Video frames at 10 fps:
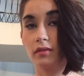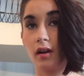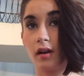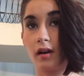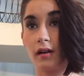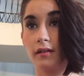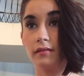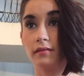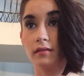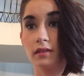are
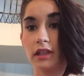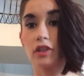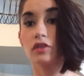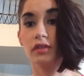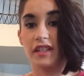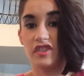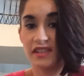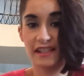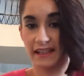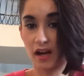literally
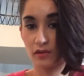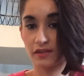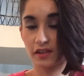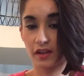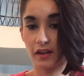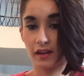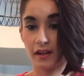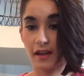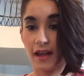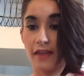just a counselor,
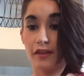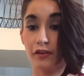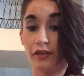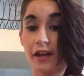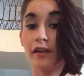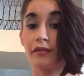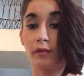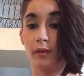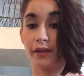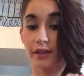and they're there
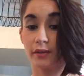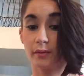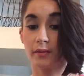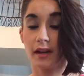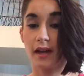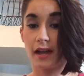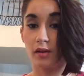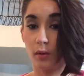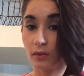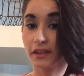for you and
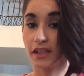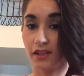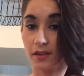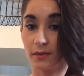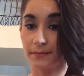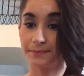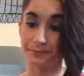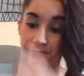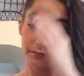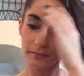only you.
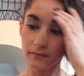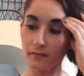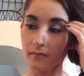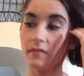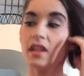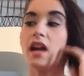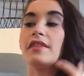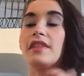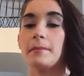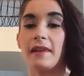
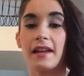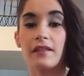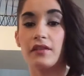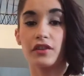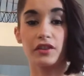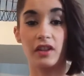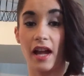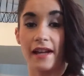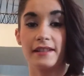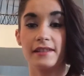They may have other
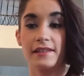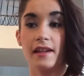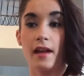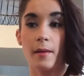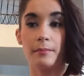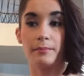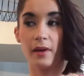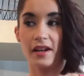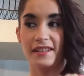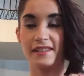clients,
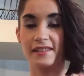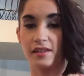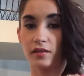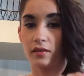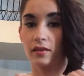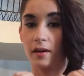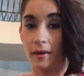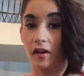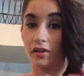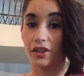but it's still
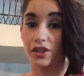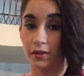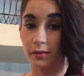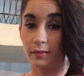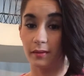about you.